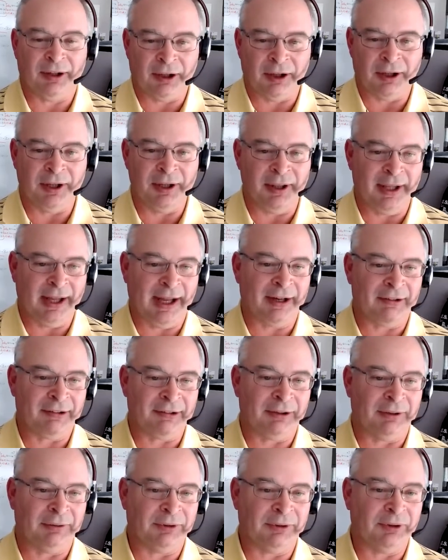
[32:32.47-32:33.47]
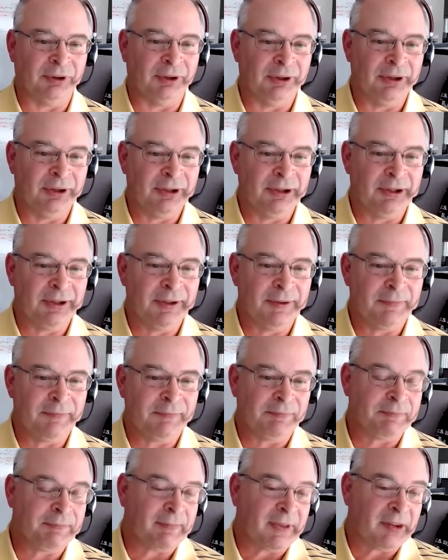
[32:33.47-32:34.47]
So Ubuntu is a
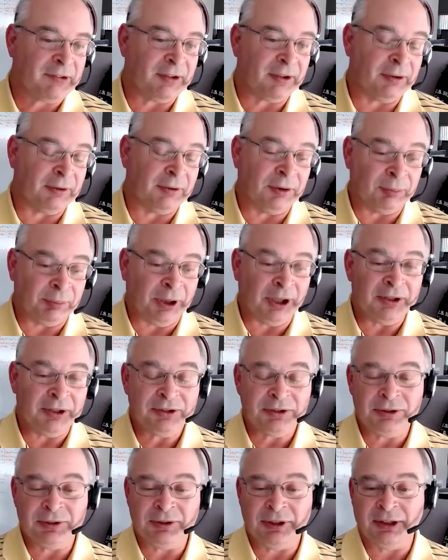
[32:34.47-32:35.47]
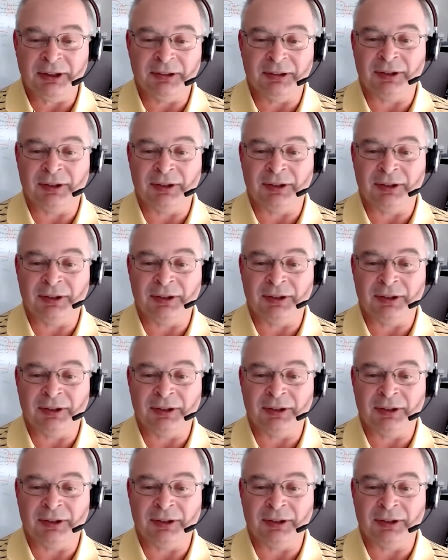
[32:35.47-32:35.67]
great language to know,